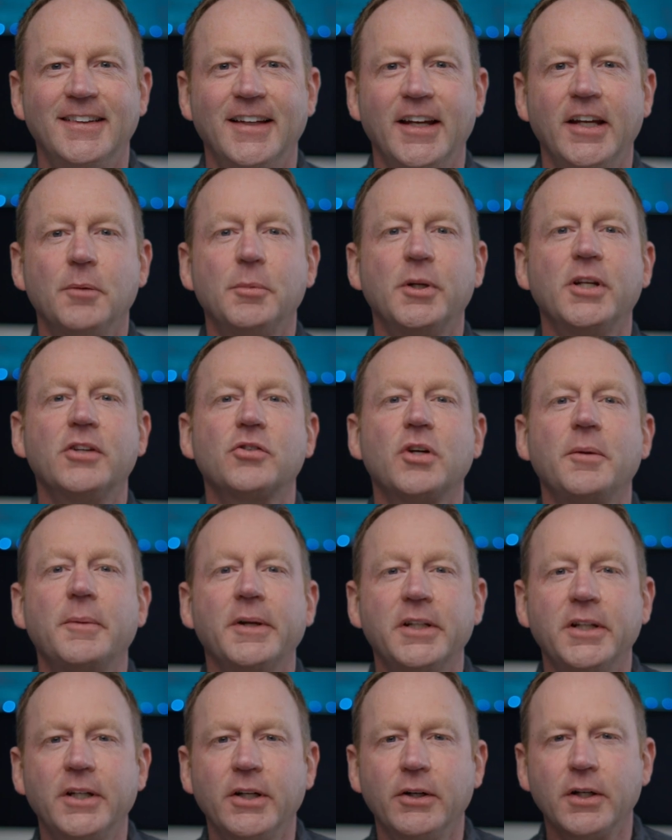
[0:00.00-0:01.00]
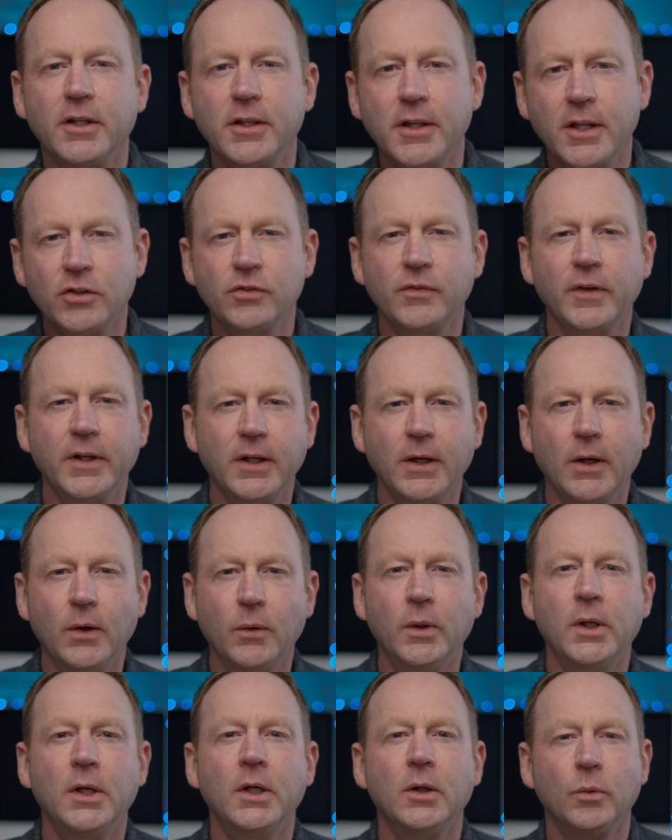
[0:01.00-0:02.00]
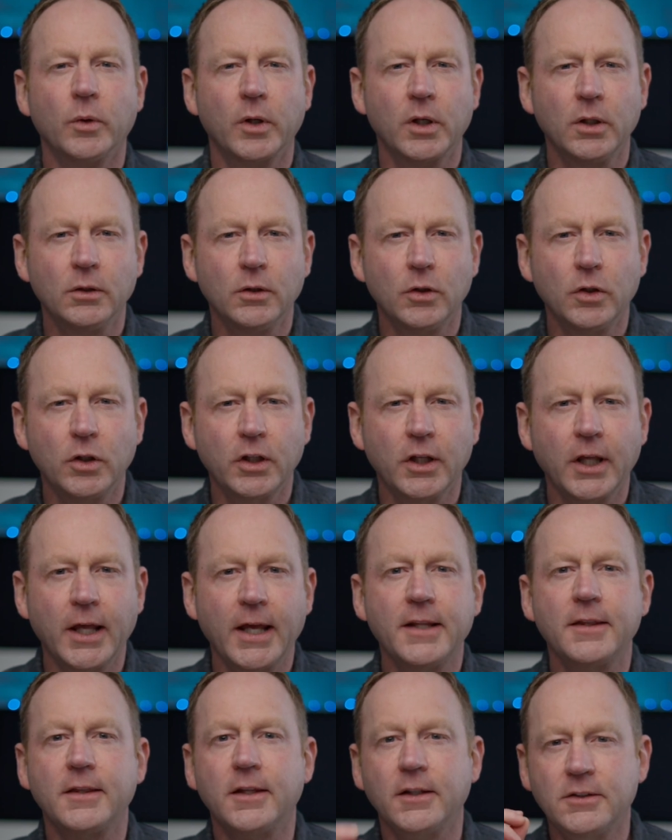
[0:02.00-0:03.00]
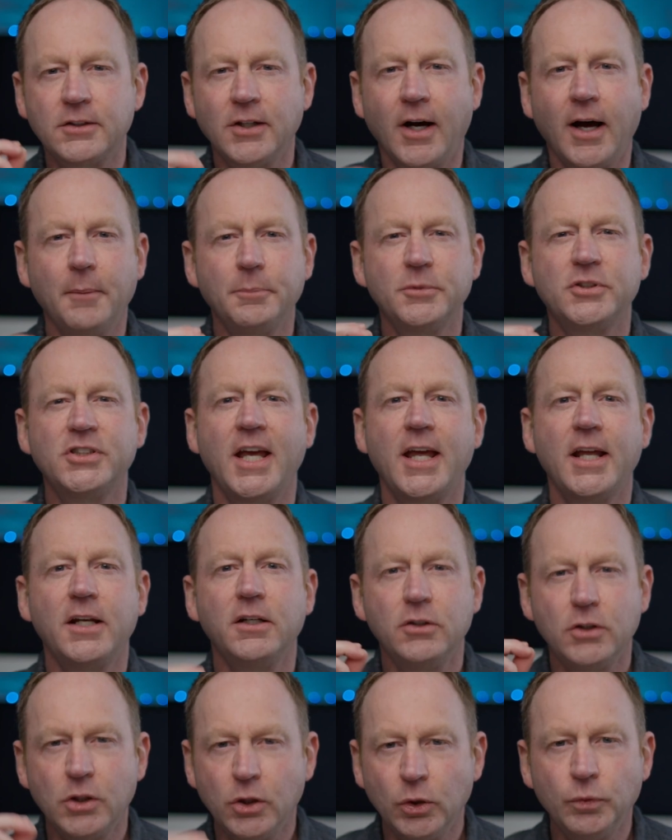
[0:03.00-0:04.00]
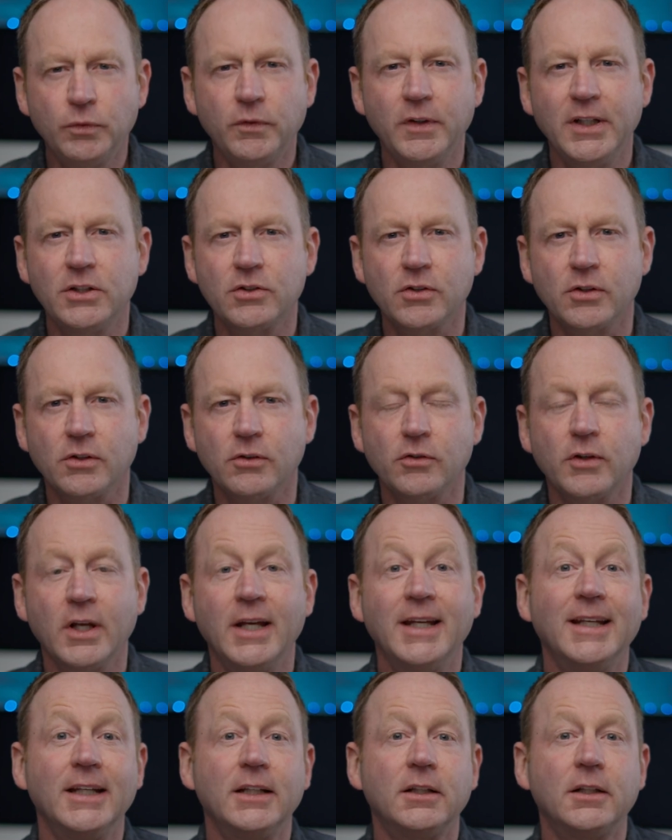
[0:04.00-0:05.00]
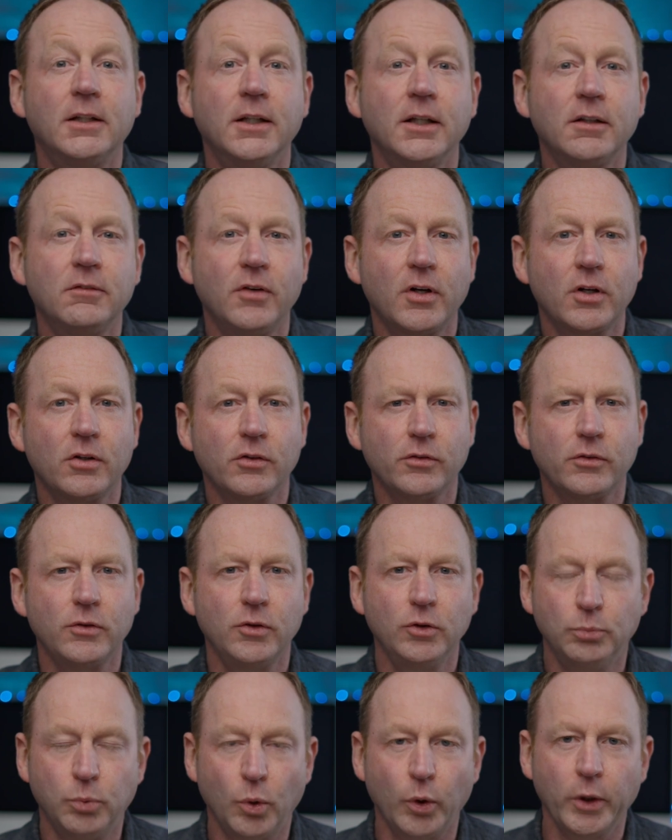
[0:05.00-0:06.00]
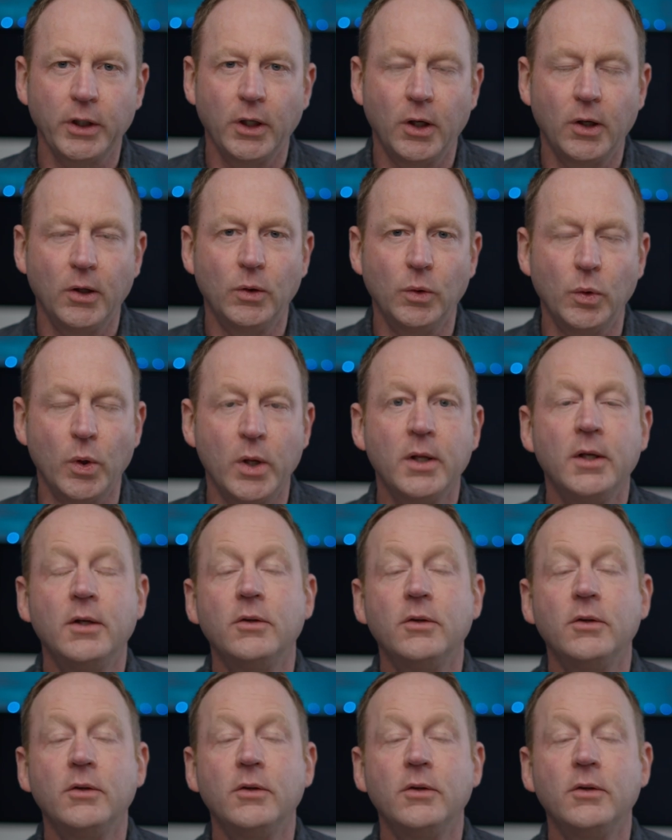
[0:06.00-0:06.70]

Hey everybody, it's Craig here, and in this video, we're going to look at the top 10 new features in ClickFunnels 2.0.